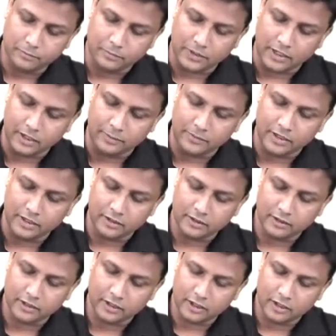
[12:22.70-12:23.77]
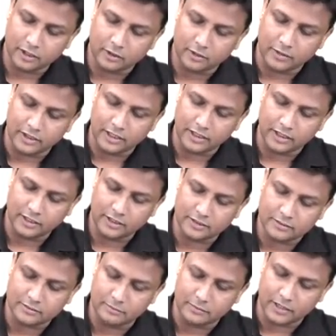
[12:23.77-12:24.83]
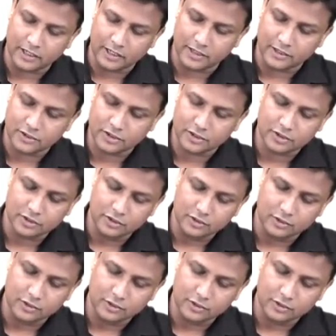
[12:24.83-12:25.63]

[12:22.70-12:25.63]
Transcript: palmar cutaneous branch